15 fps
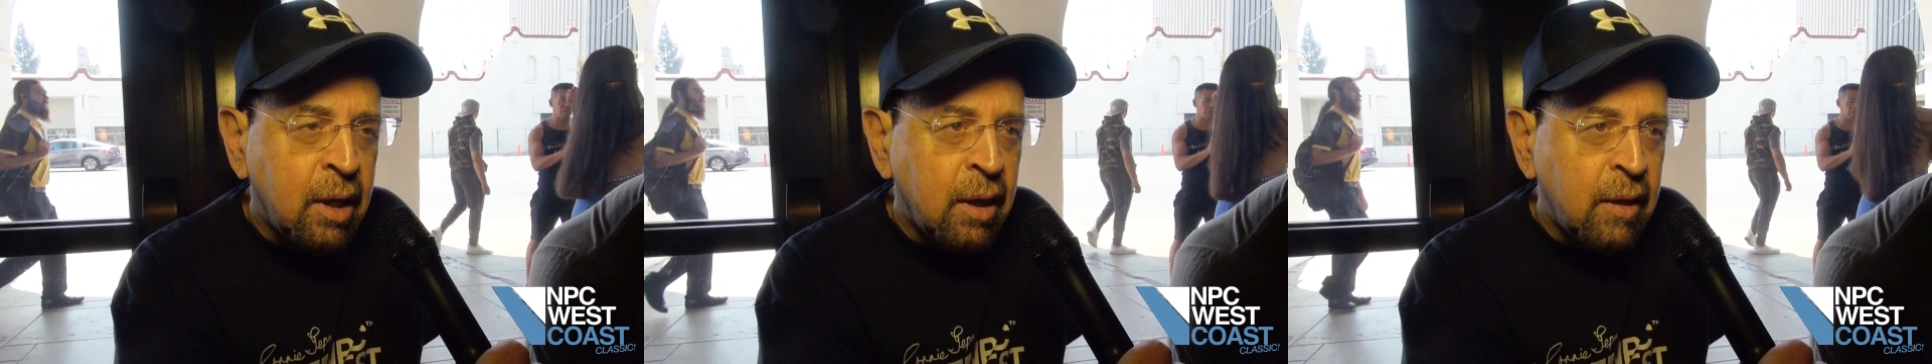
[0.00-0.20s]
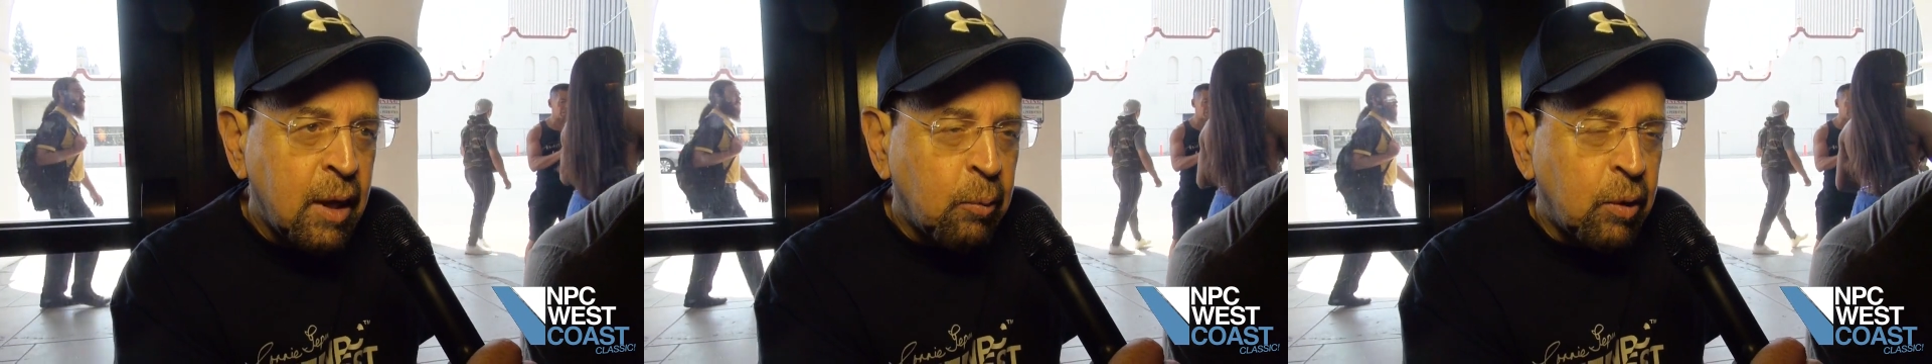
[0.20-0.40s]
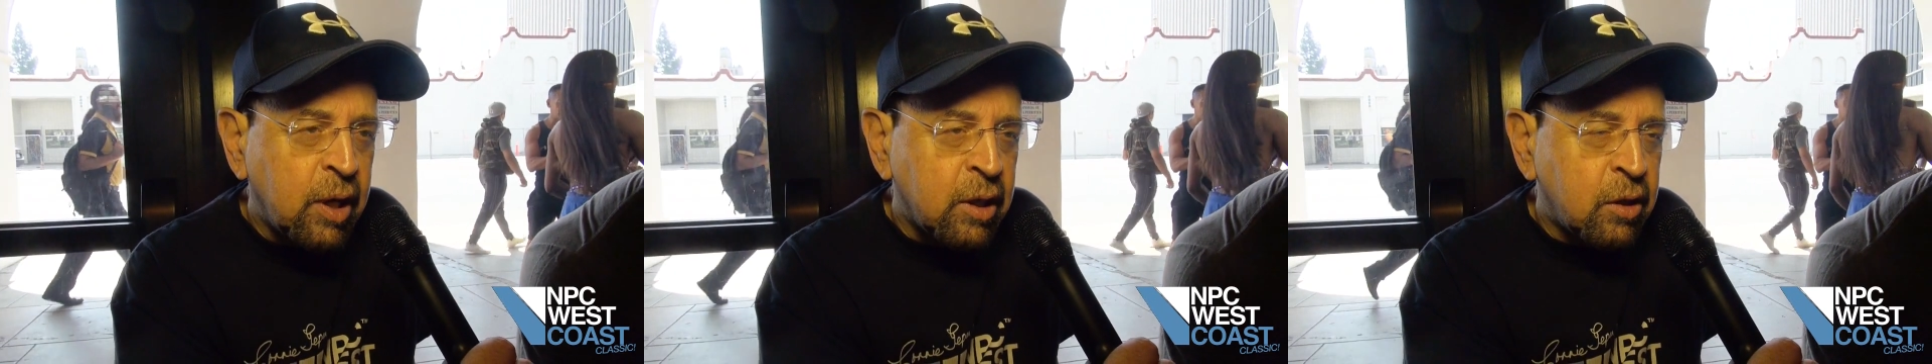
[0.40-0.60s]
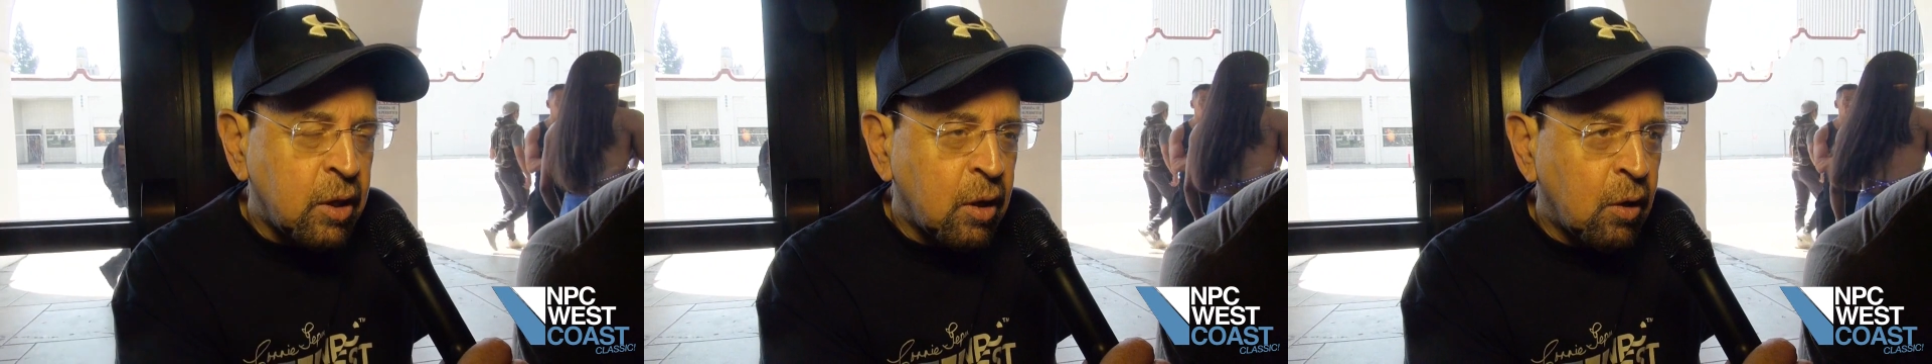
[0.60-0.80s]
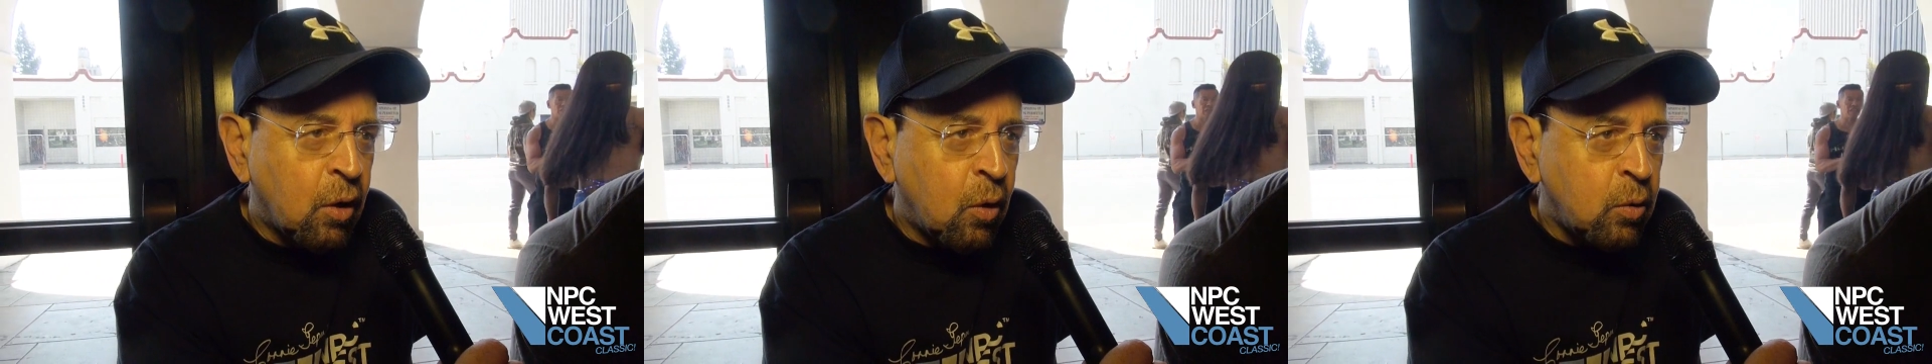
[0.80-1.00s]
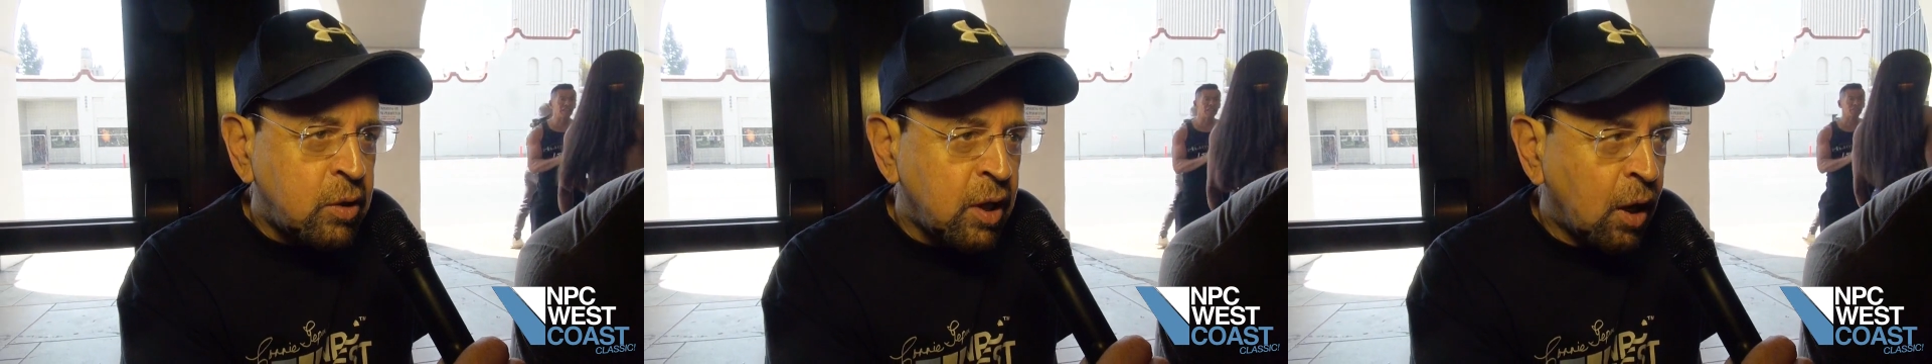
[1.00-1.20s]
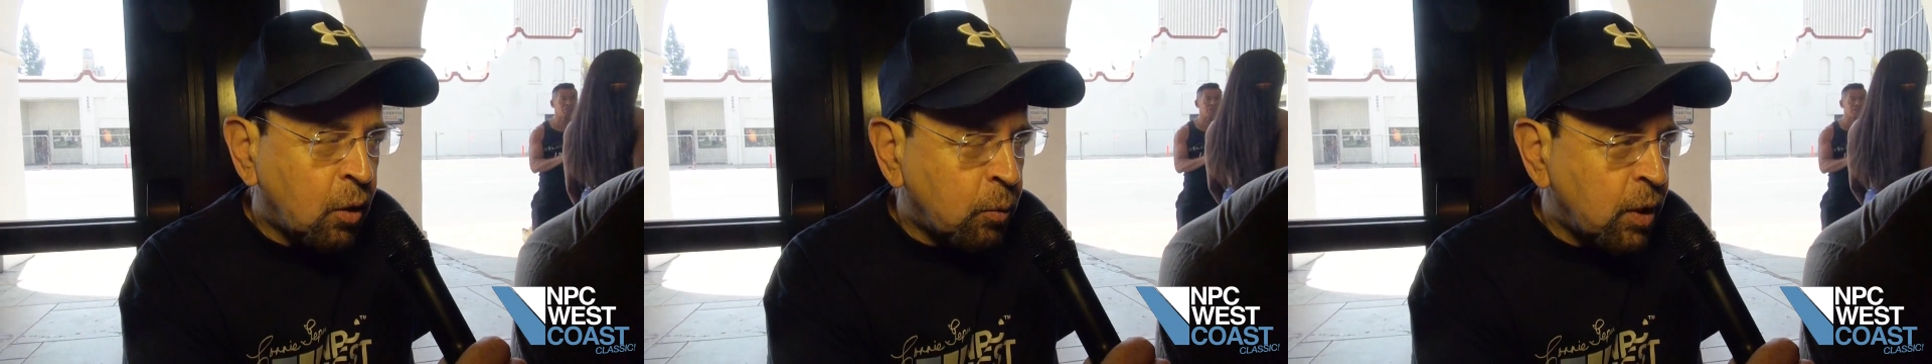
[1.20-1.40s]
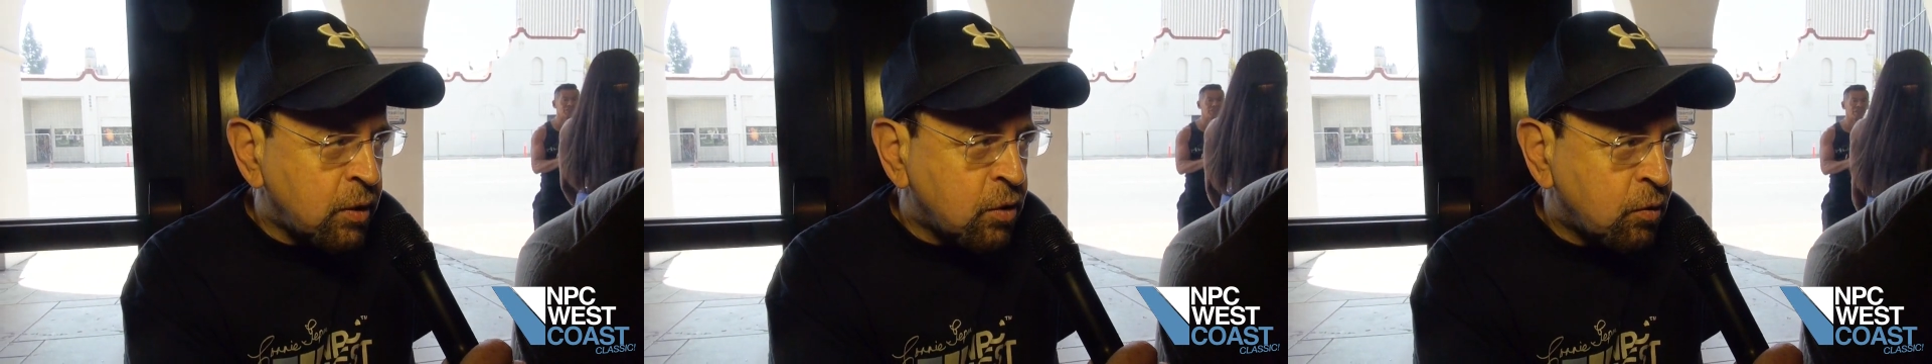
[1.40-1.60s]
they will get their hotel
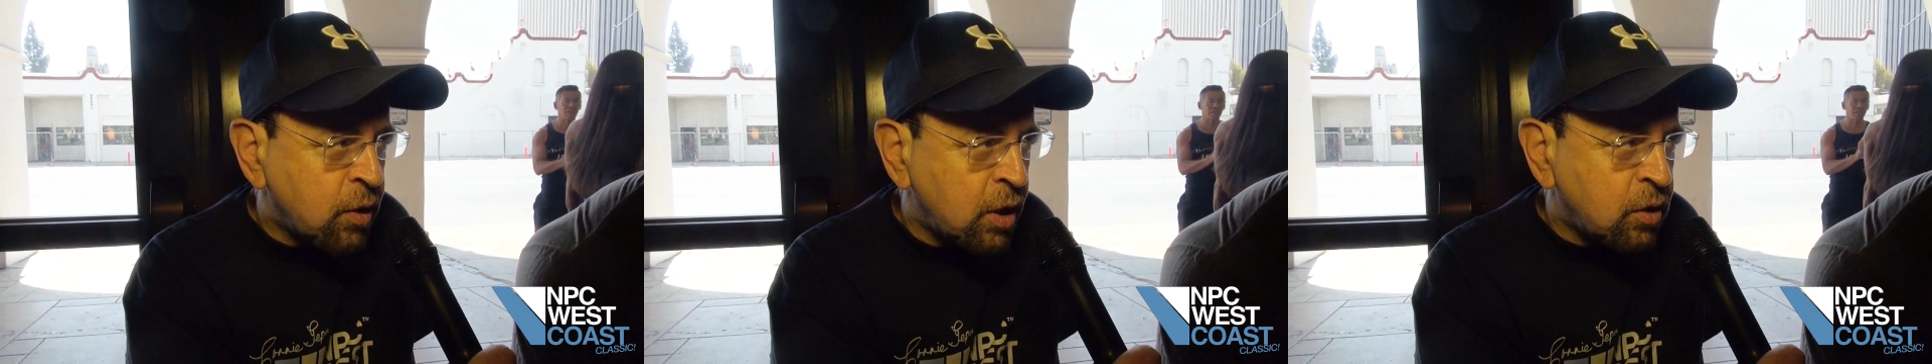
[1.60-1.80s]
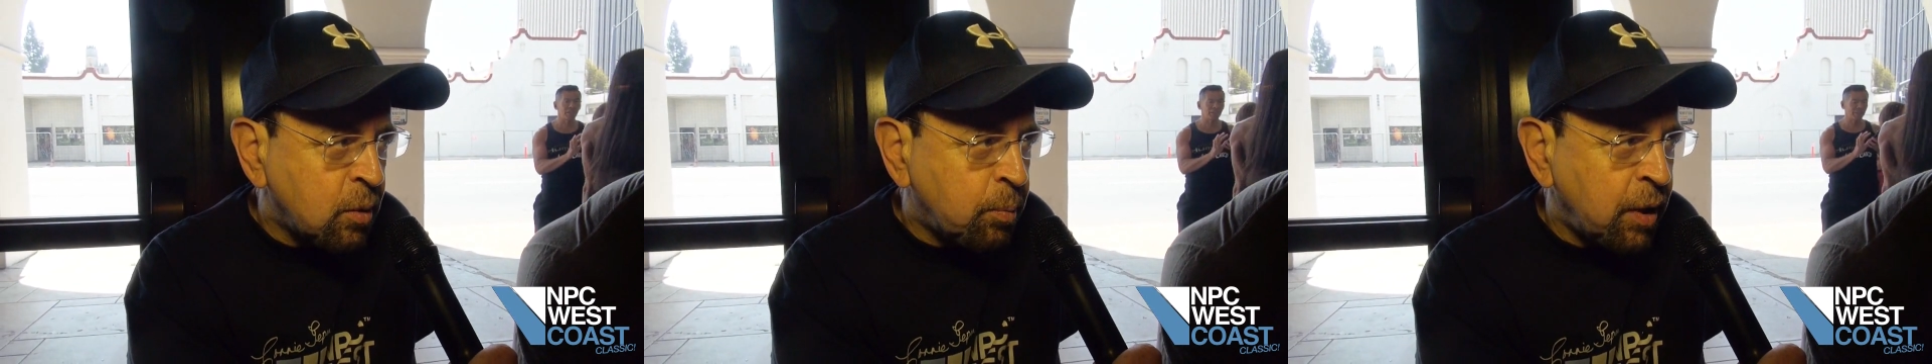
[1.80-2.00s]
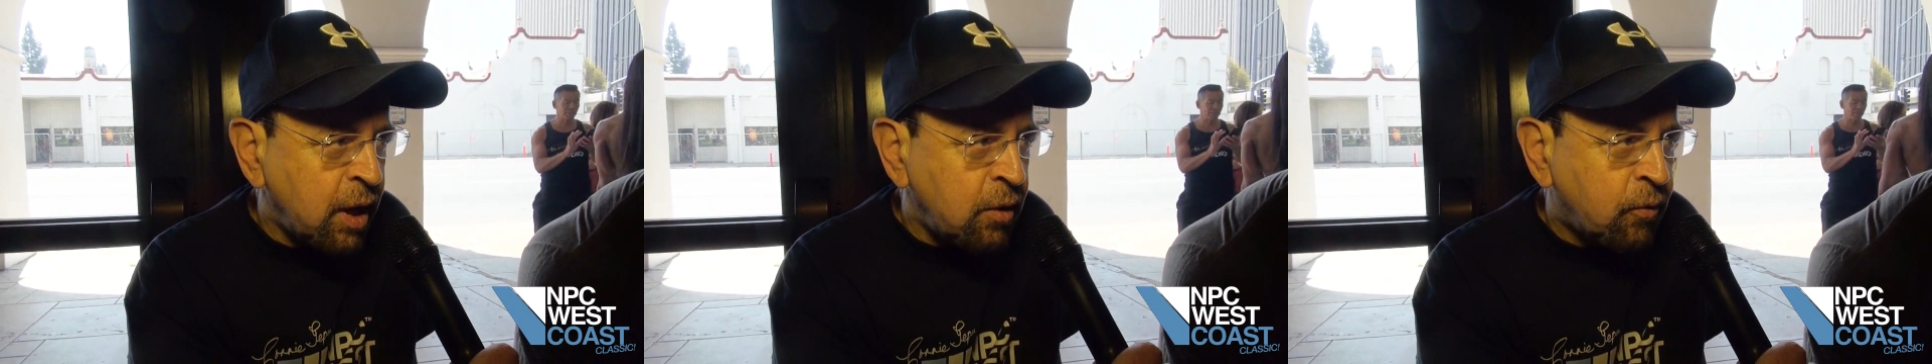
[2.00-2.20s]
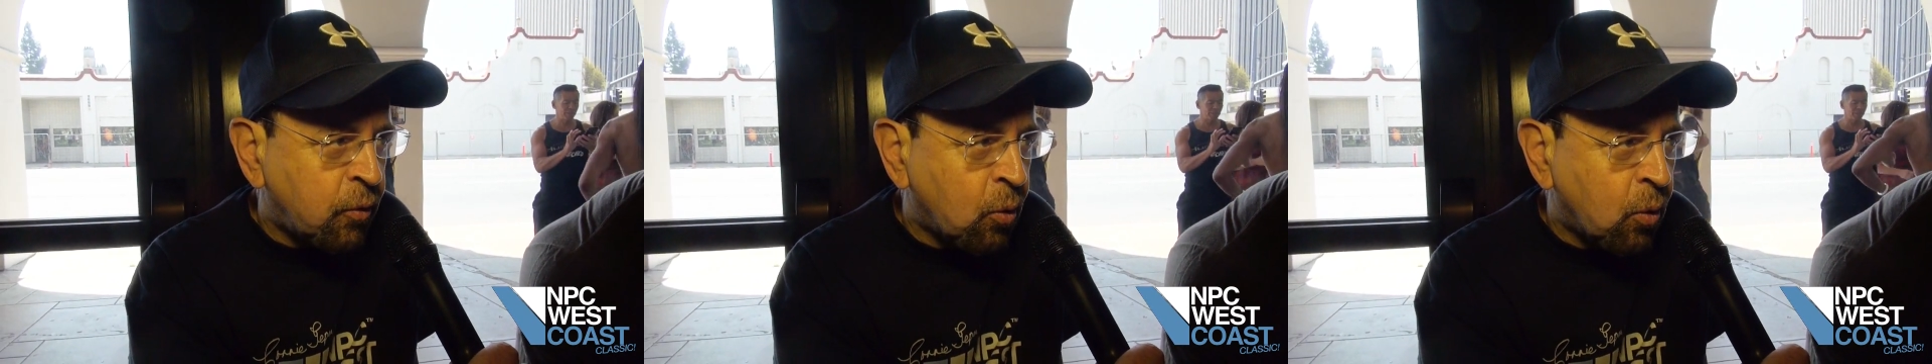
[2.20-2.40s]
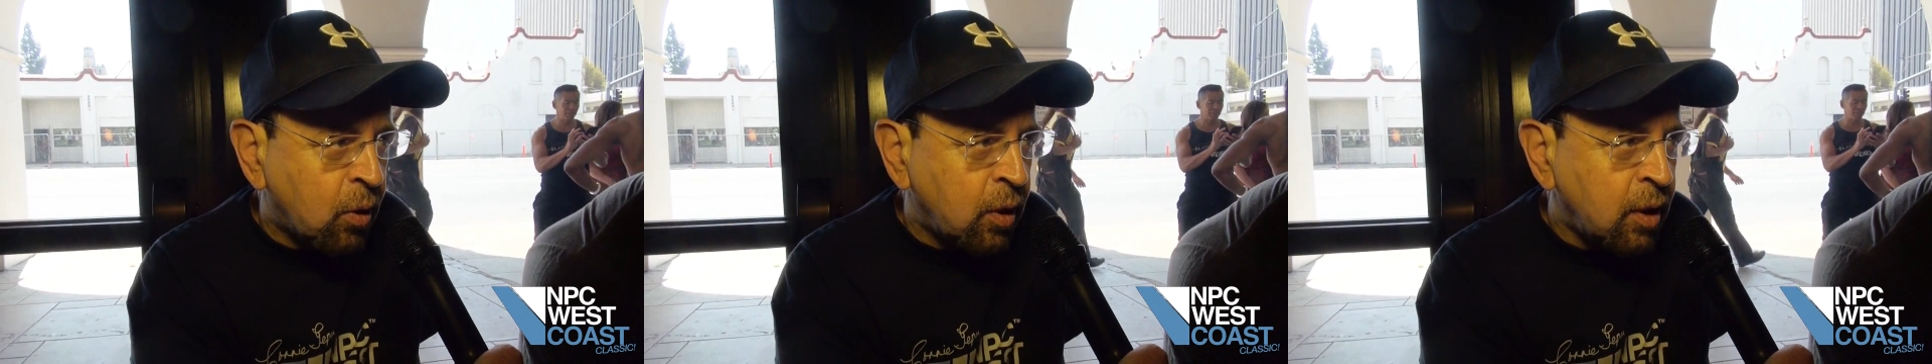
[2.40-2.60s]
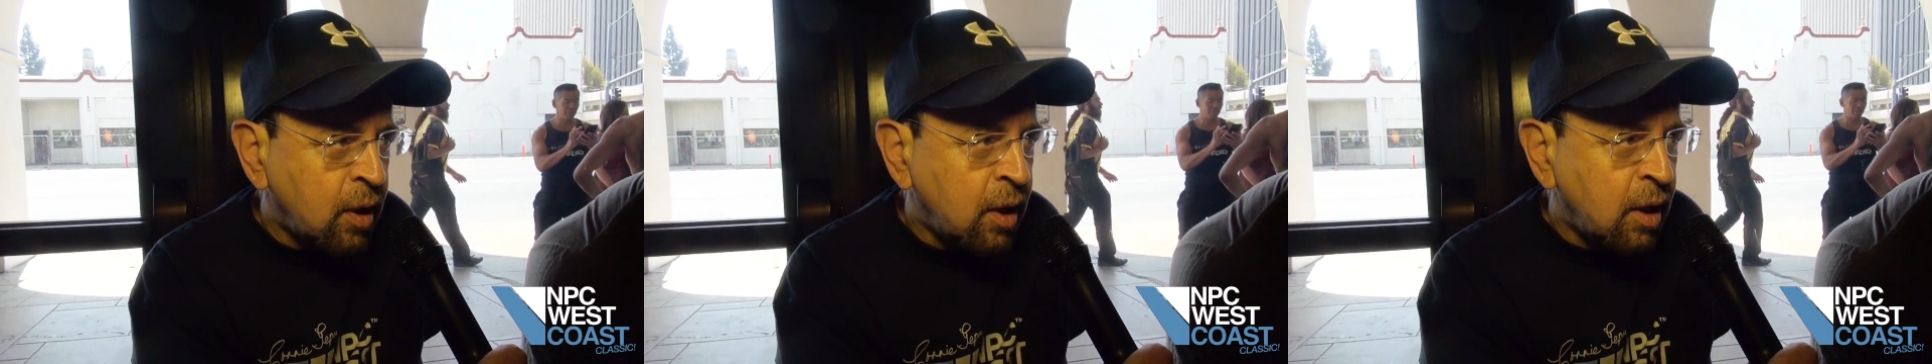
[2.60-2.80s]
registration paid for